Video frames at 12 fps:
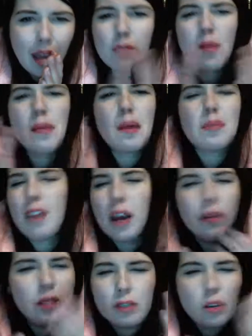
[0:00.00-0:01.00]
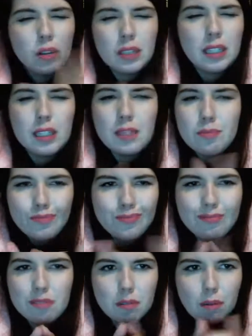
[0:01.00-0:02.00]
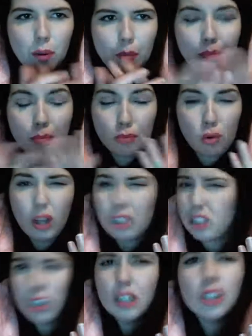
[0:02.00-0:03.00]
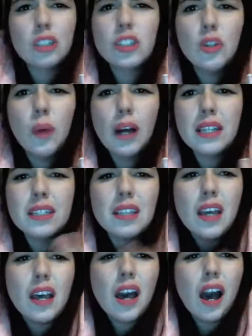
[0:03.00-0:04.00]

After my mom found these photos, he brought her to us.